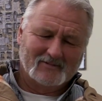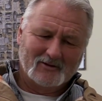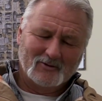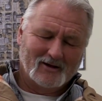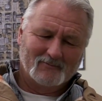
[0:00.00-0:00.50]

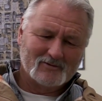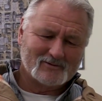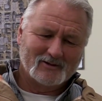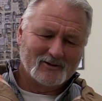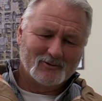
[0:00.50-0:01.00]
you
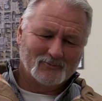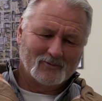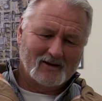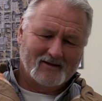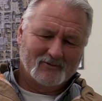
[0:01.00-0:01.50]
obviously
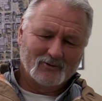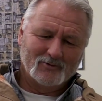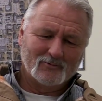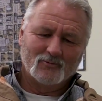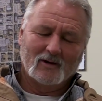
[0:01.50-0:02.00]
don't have a
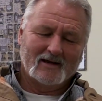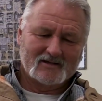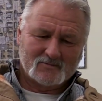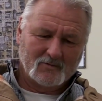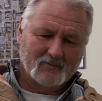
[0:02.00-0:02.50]
good
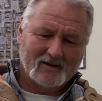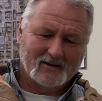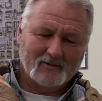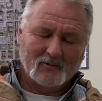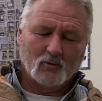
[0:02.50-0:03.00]
grasp of
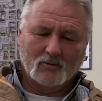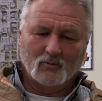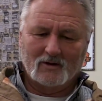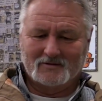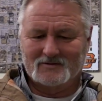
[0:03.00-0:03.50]
that,
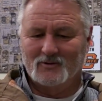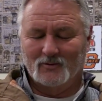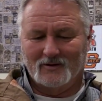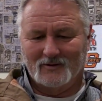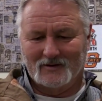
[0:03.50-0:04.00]
what's
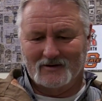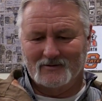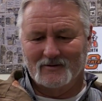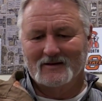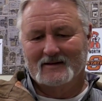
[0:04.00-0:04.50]
going on
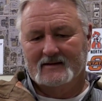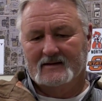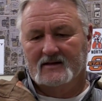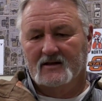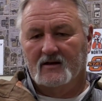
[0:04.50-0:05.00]
here.
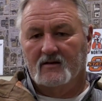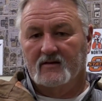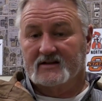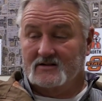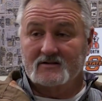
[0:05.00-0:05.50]

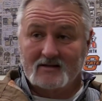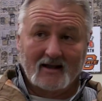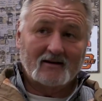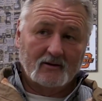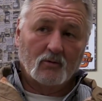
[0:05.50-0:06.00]
That's
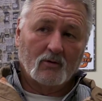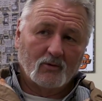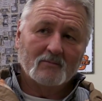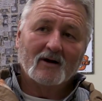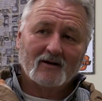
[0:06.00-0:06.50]
exactly where
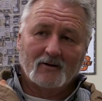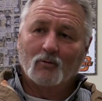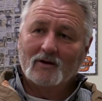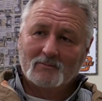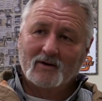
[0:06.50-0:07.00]
we buy our
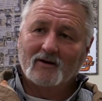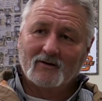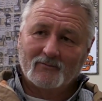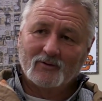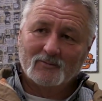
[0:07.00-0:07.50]
wind
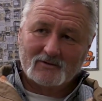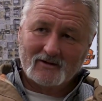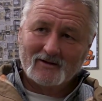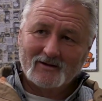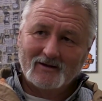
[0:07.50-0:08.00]
power from
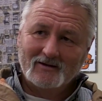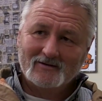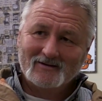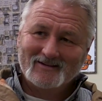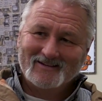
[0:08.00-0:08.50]
today.
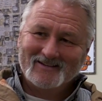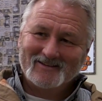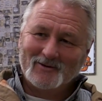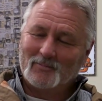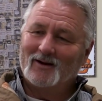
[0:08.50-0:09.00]

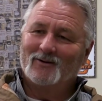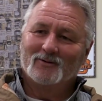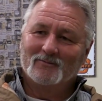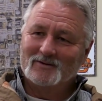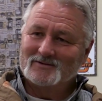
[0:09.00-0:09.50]
The
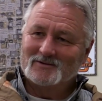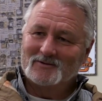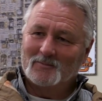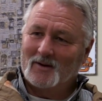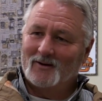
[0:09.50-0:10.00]
power of vision,
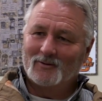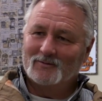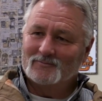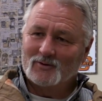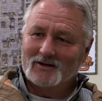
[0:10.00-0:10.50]
the power
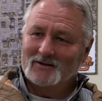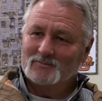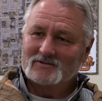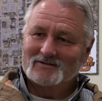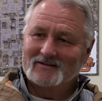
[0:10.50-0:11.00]
of
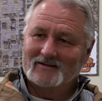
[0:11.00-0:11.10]
dreams.